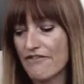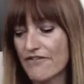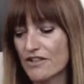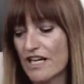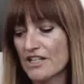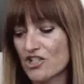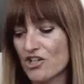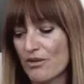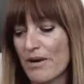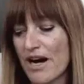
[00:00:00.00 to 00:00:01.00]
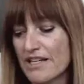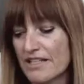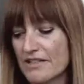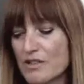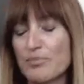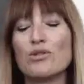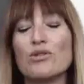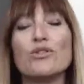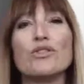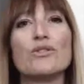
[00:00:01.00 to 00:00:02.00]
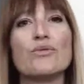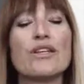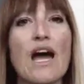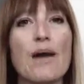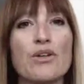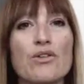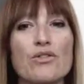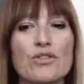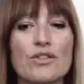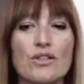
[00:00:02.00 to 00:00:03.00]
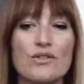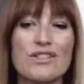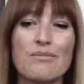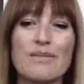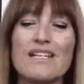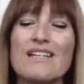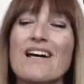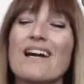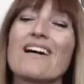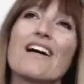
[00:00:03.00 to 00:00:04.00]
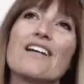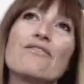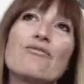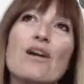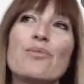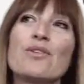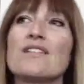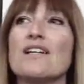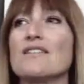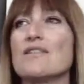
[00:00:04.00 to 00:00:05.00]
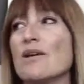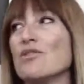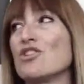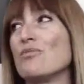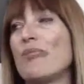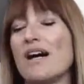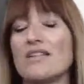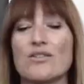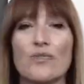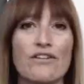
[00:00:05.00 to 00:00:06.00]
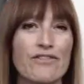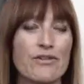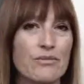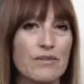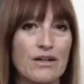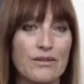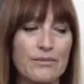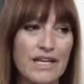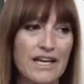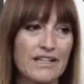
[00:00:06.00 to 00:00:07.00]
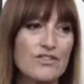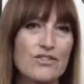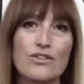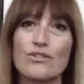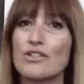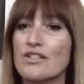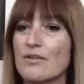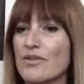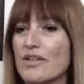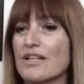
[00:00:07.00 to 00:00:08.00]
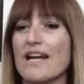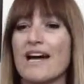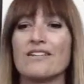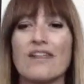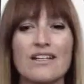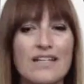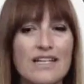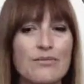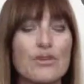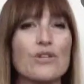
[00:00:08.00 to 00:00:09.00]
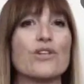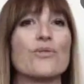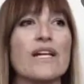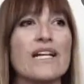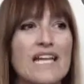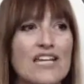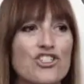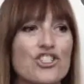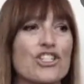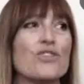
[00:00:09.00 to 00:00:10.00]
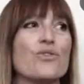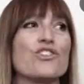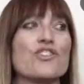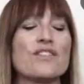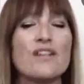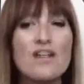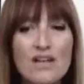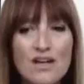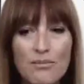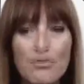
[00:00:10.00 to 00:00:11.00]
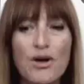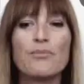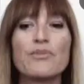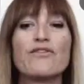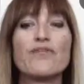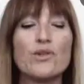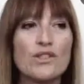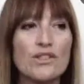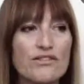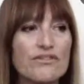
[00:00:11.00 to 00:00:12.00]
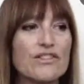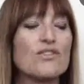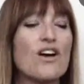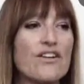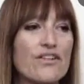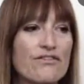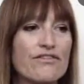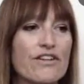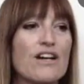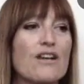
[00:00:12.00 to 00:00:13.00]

I feel like her body is polluted with chemicals. So to me, that kind of represents maybe she passed away from cancer or something and had a lot of chemo or radiation or just pumped full of a lot of